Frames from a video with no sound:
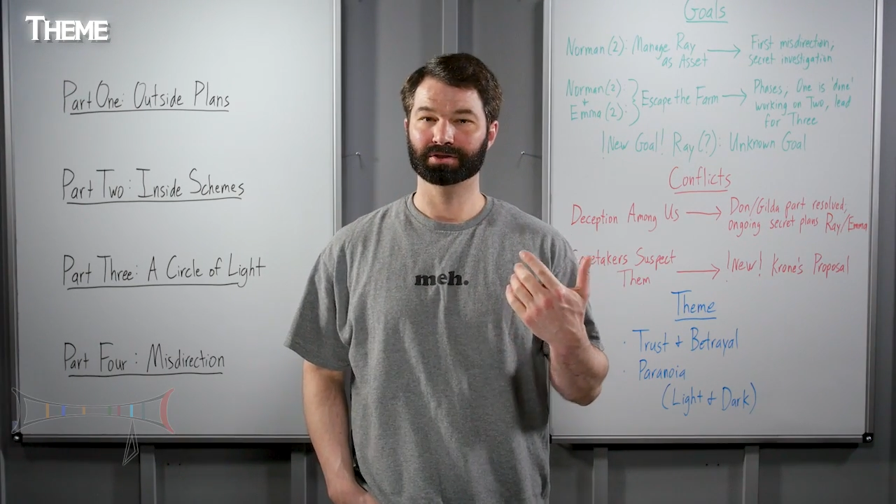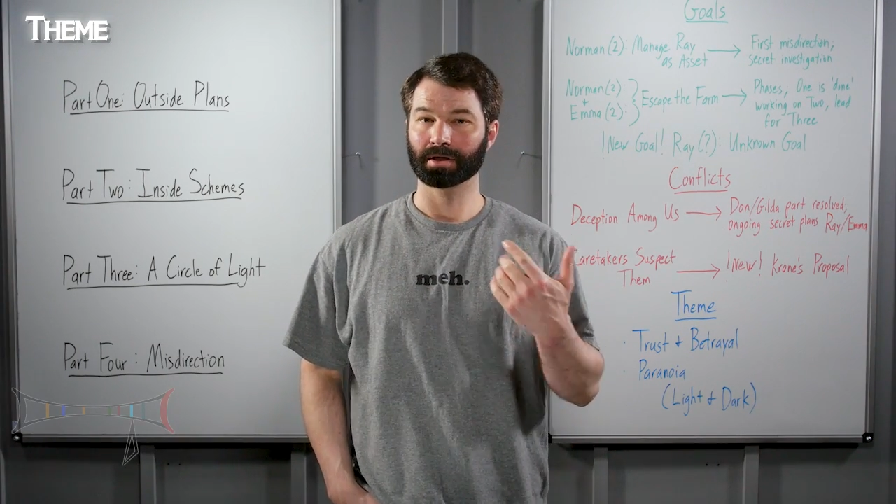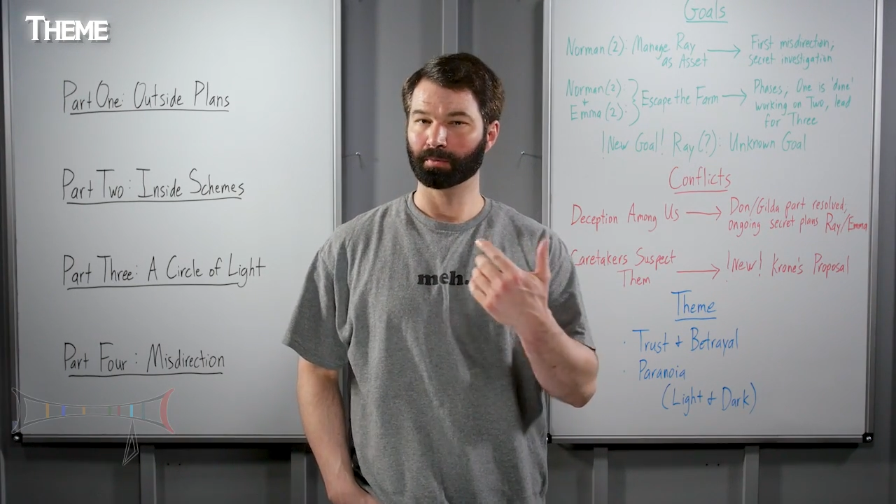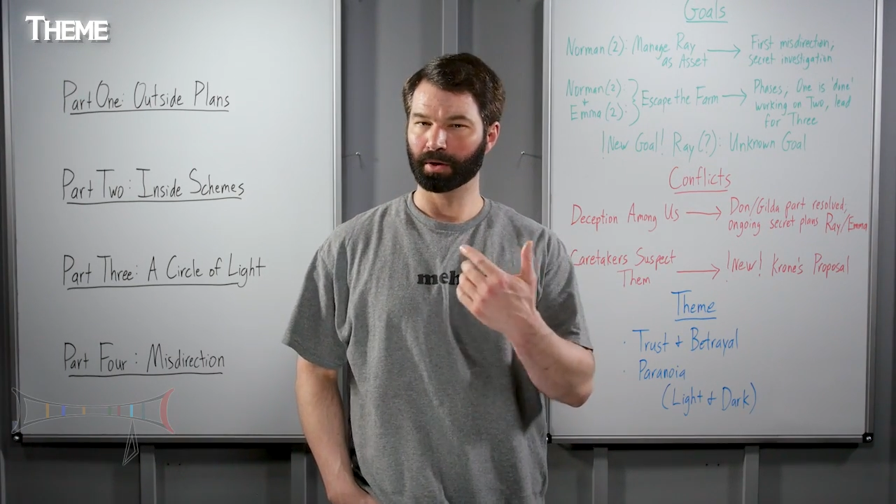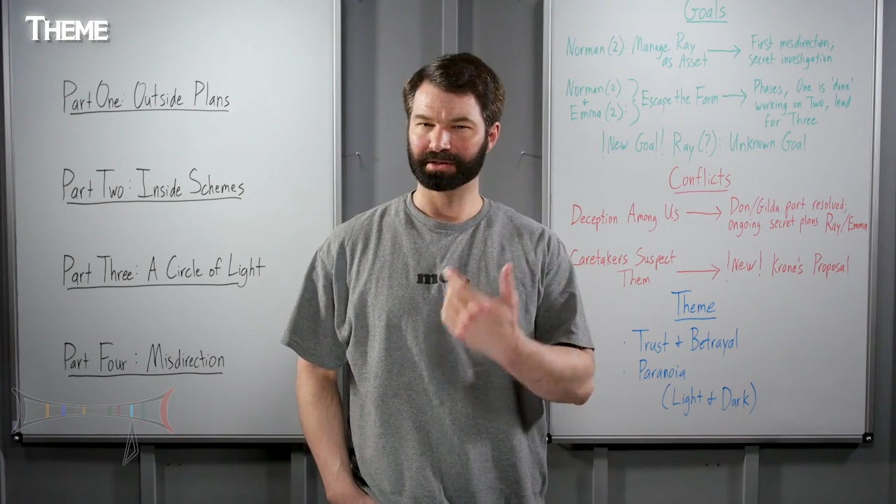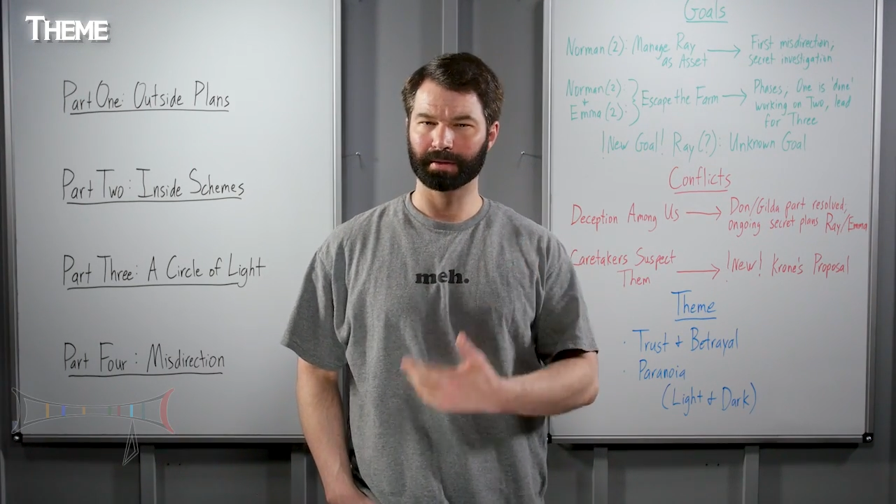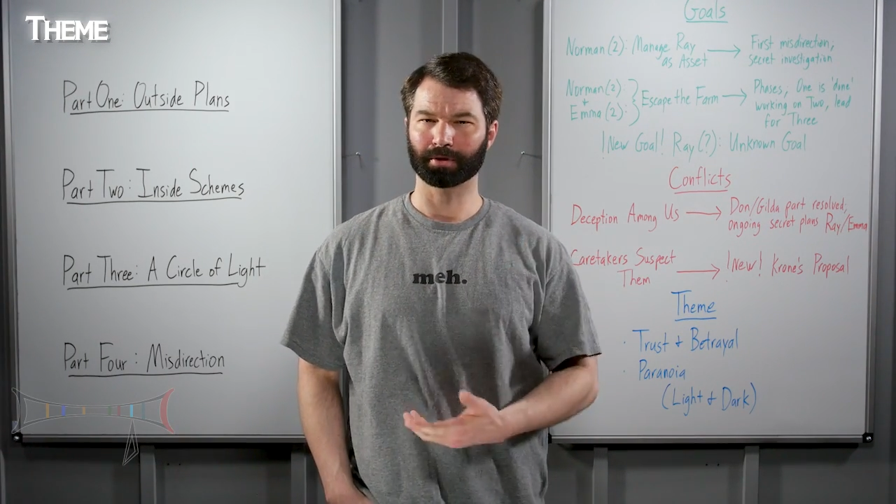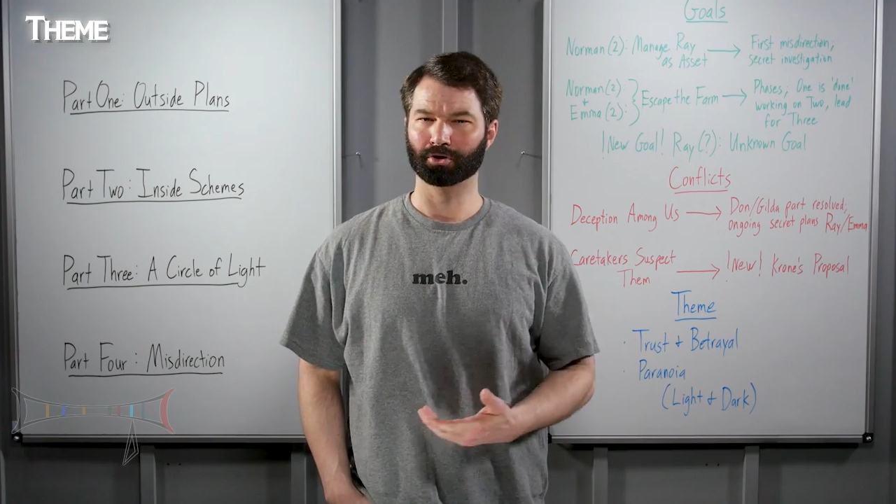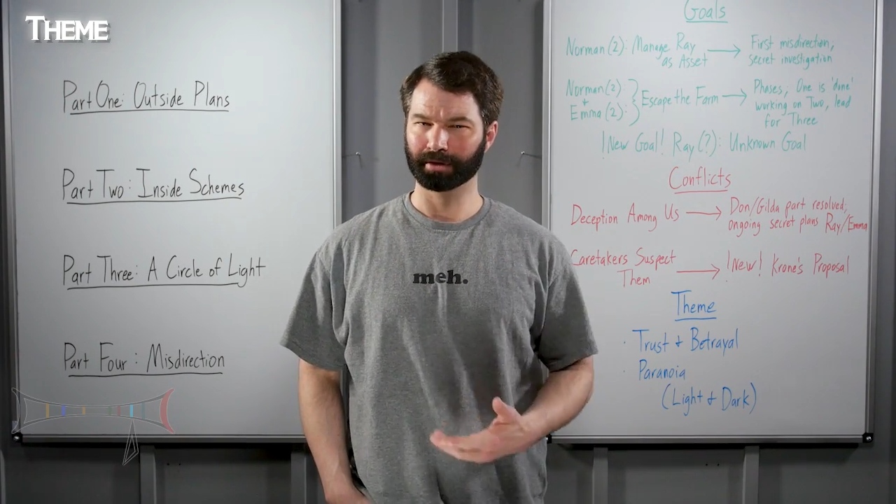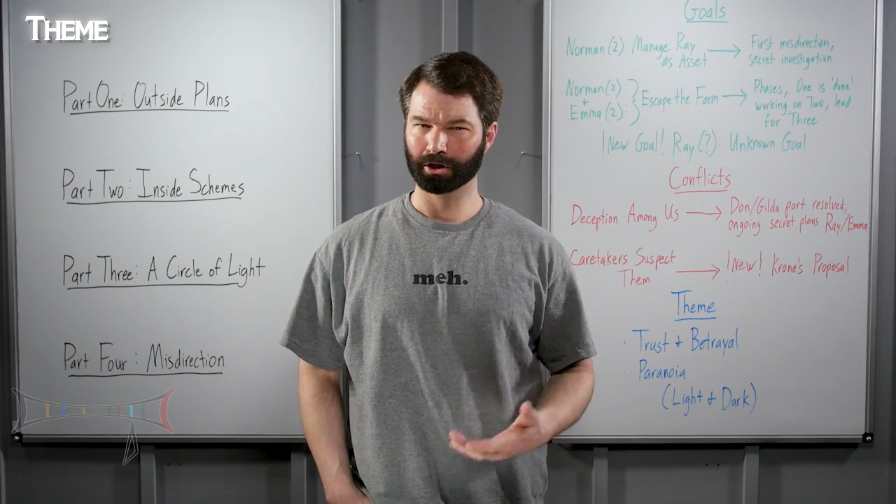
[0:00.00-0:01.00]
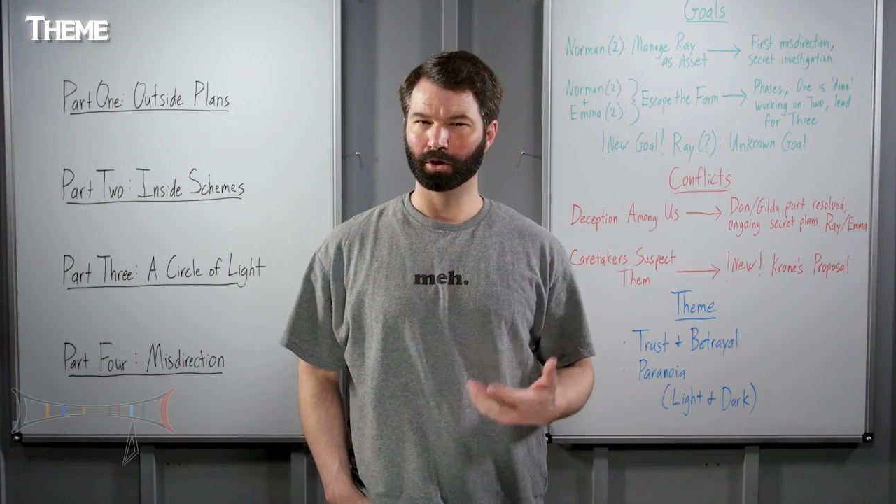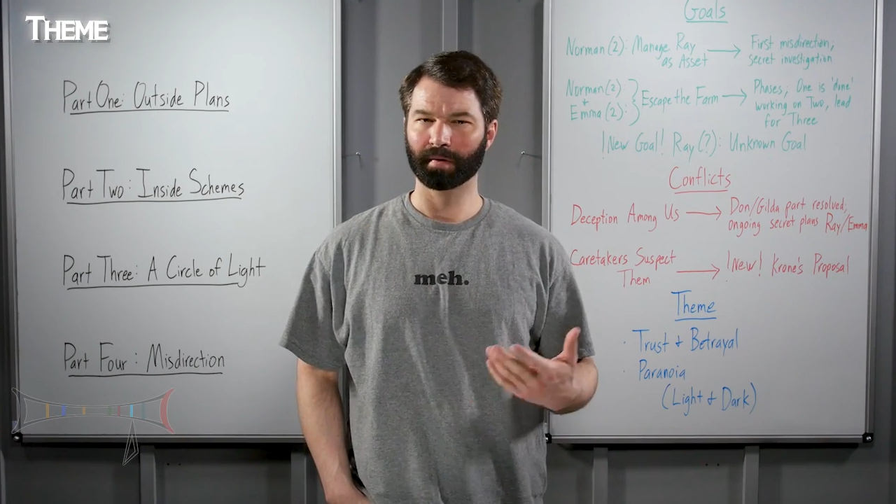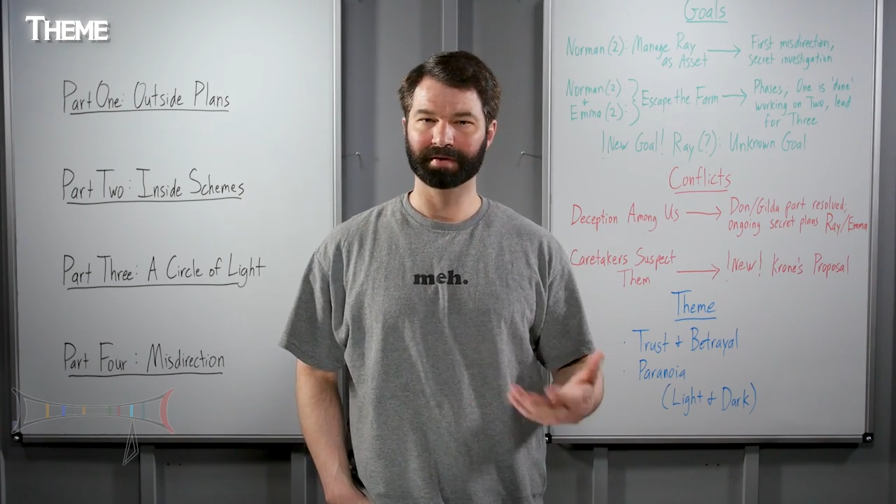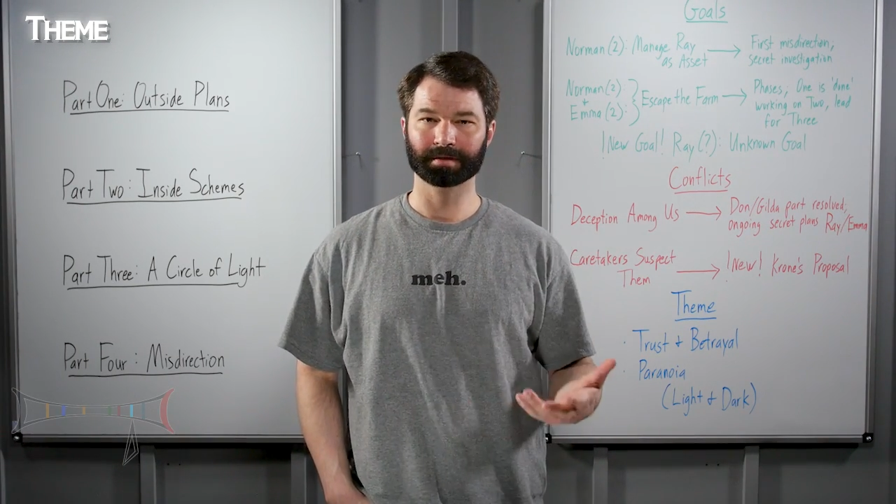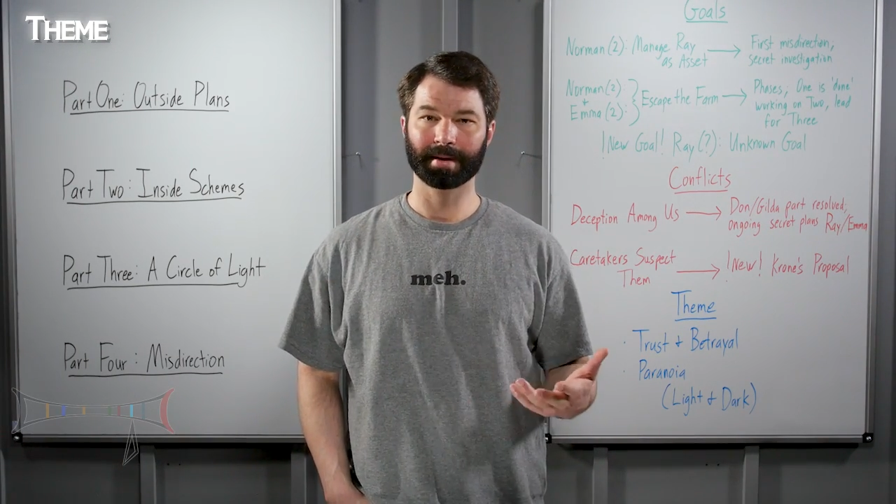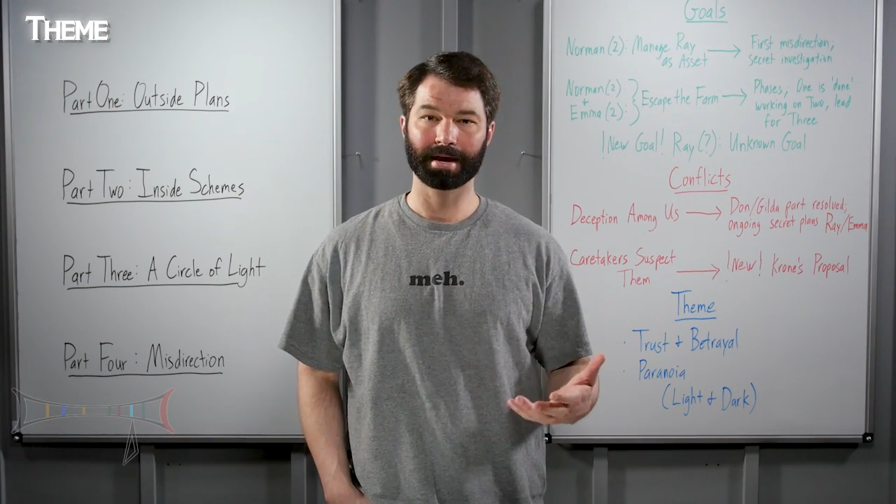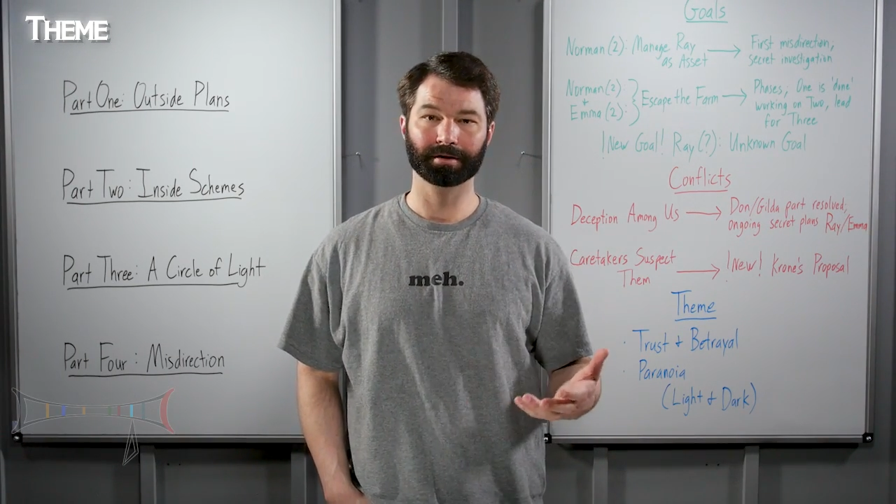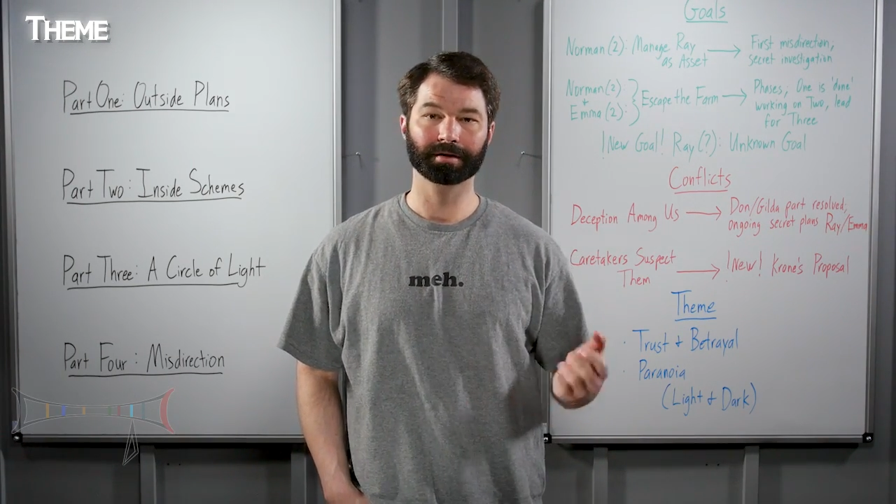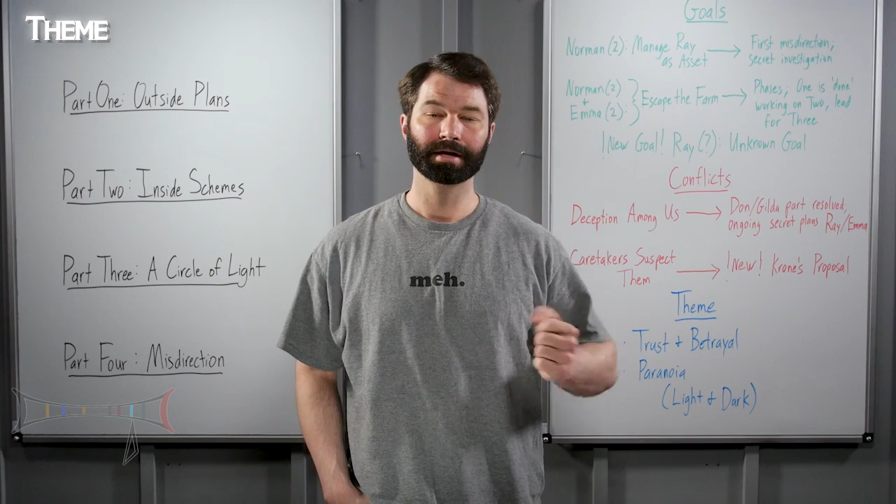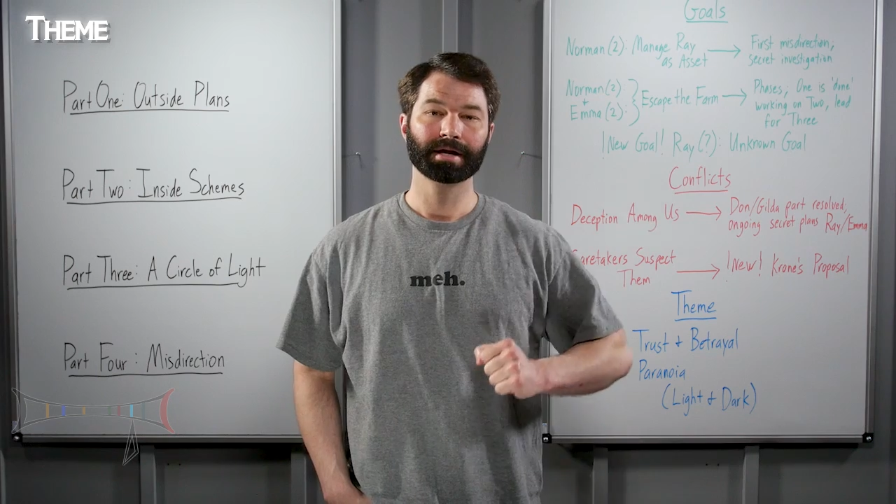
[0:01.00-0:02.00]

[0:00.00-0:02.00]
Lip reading: somewhat hypocritical in this manner,